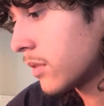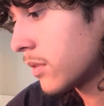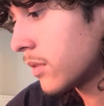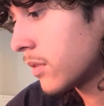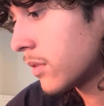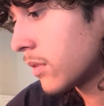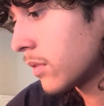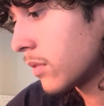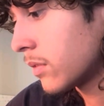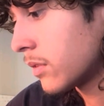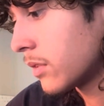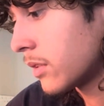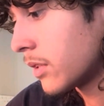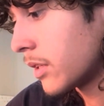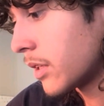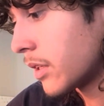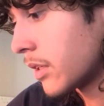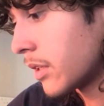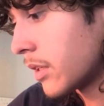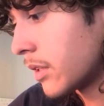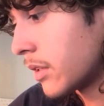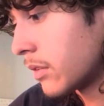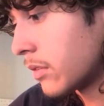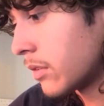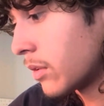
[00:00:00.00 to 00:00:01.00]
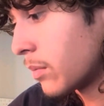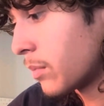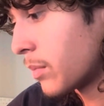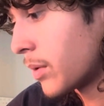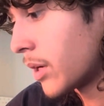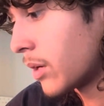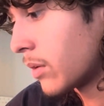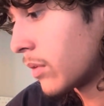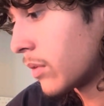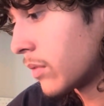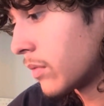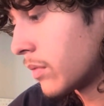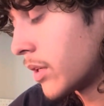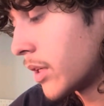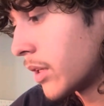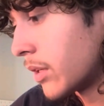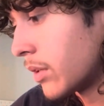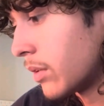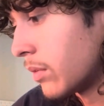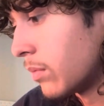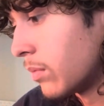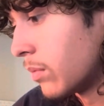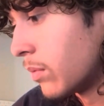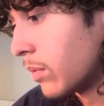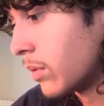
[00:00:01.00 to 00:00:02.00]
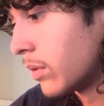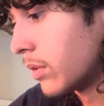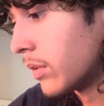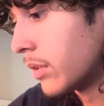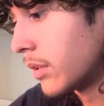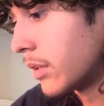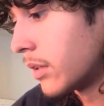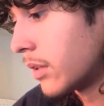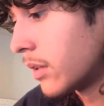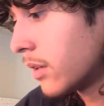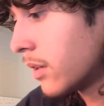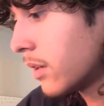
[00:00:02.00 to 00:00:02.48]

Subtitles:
So tan to the power of -1.